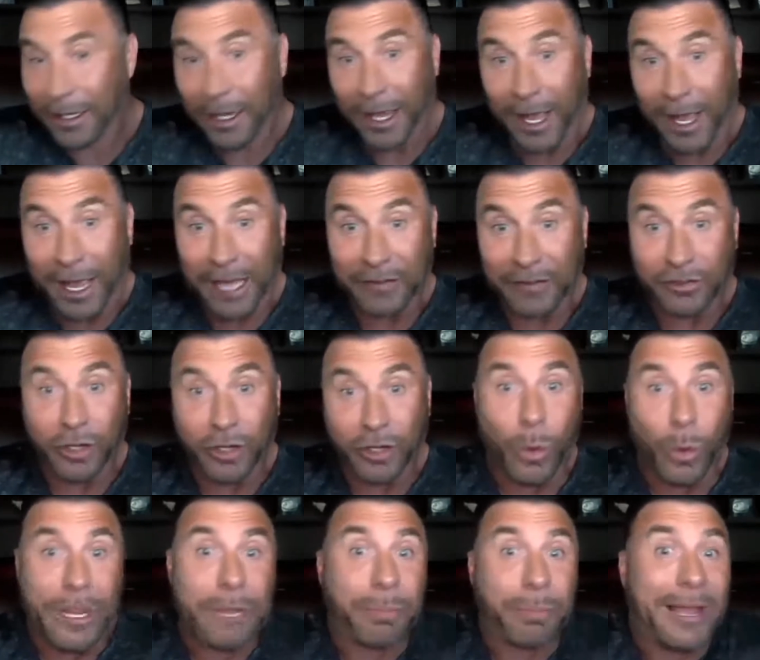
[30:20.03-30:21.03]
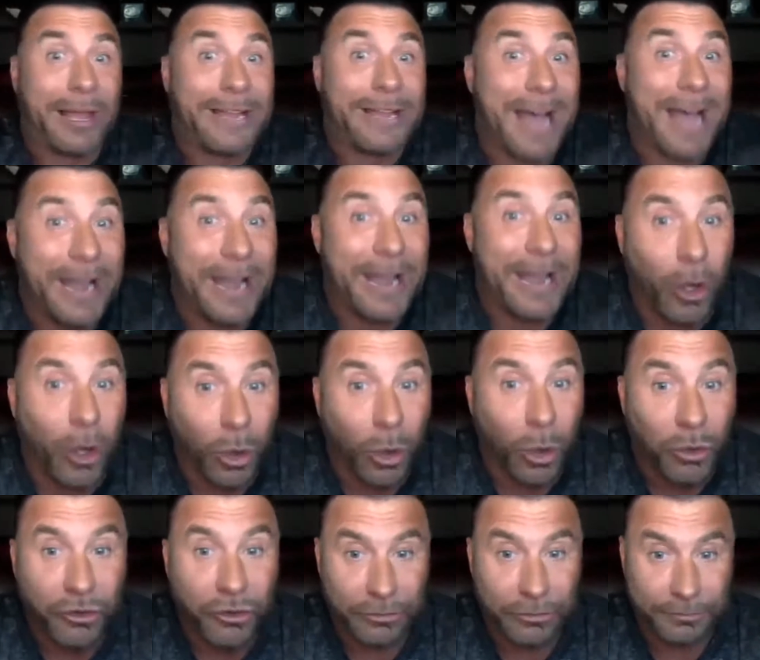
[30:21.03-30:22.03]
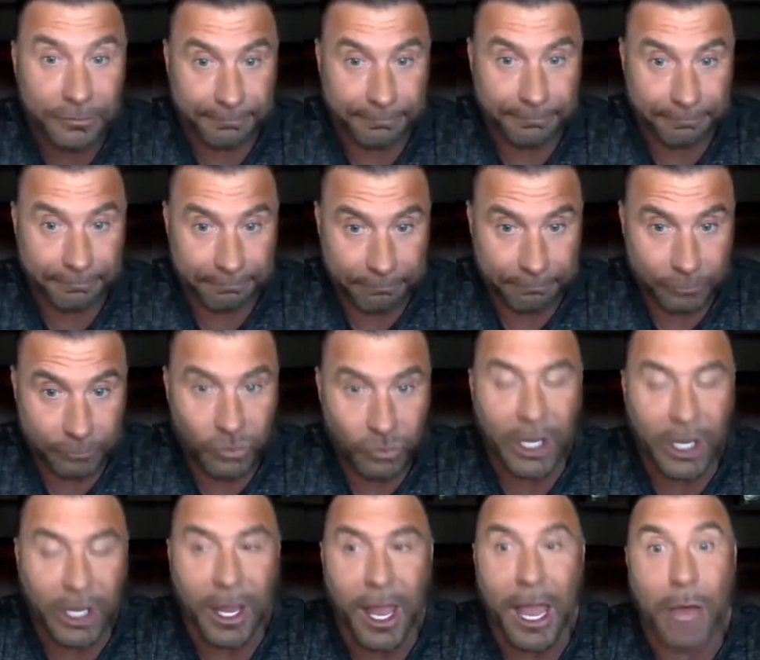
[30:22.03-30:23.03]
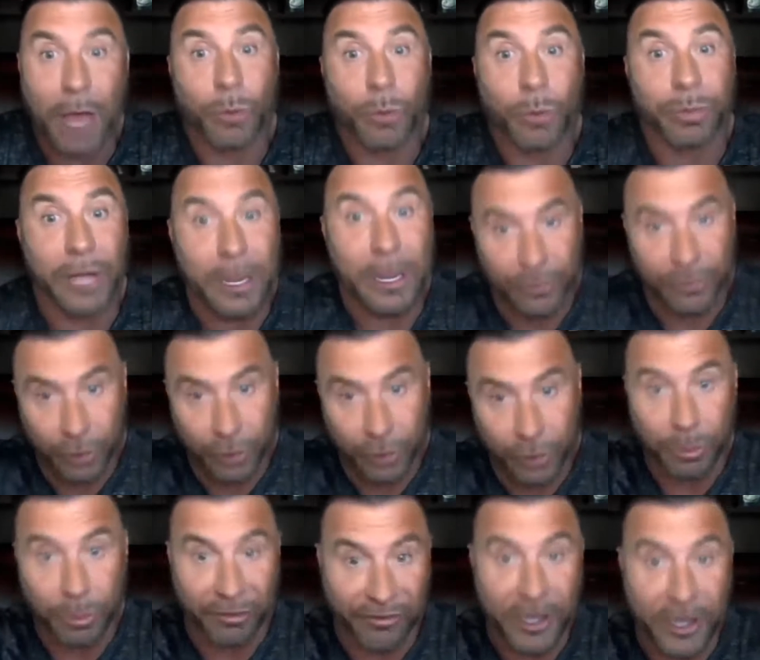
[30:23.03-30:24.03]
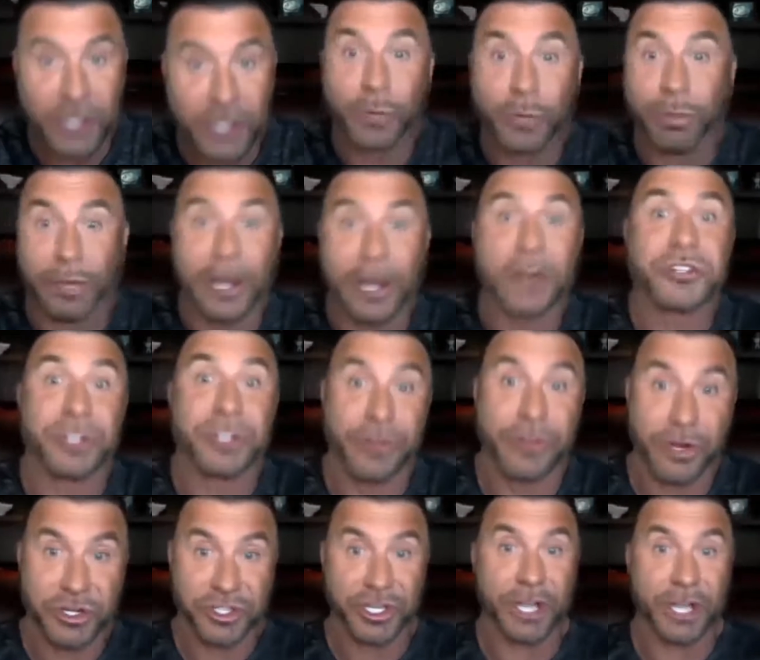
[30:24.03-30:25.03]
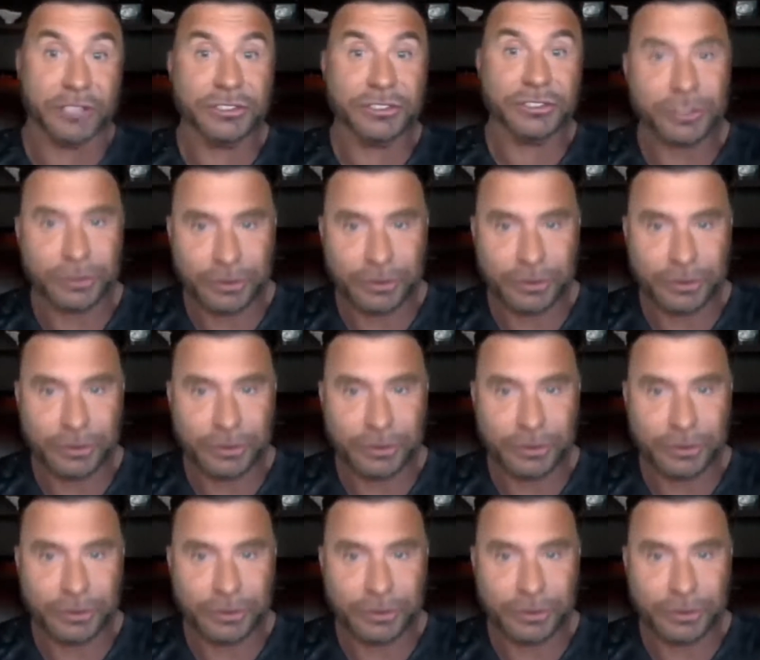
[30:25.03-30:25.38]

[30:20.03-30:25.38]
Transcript: And so we had played 9 holes, and we were playing with 2 professional players and their sons.